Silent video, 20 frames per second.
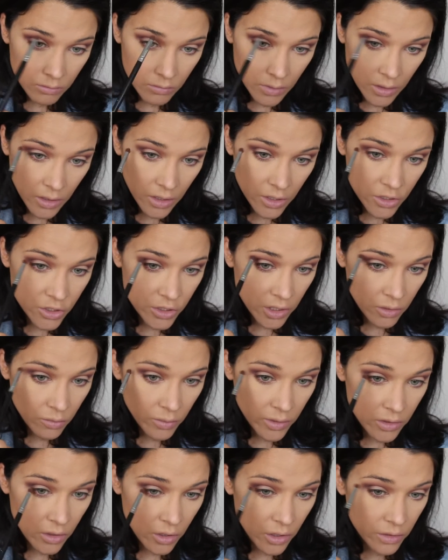my eyeshadow
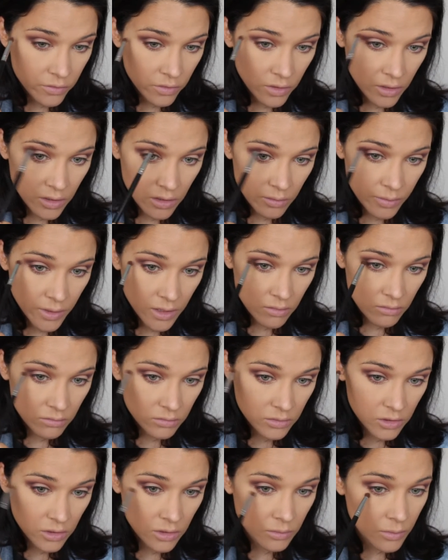went over a little
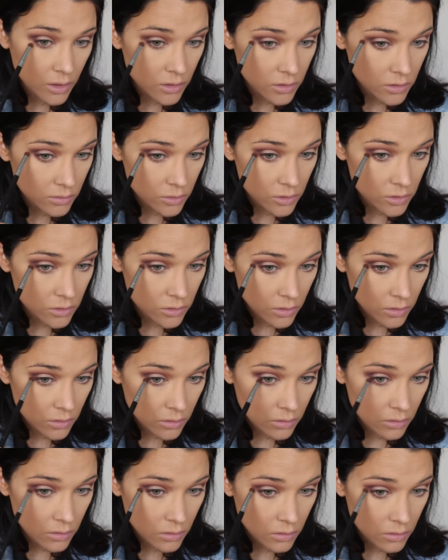bit too much, so I'm just trying
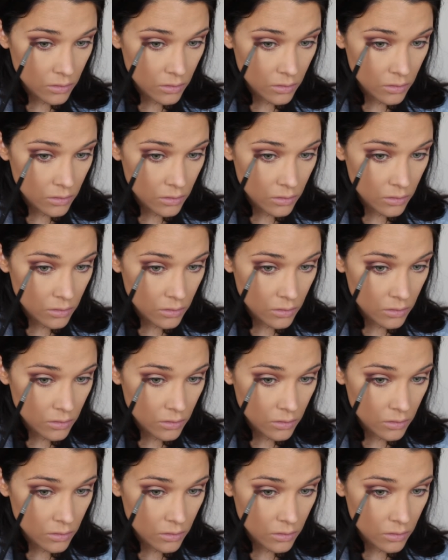to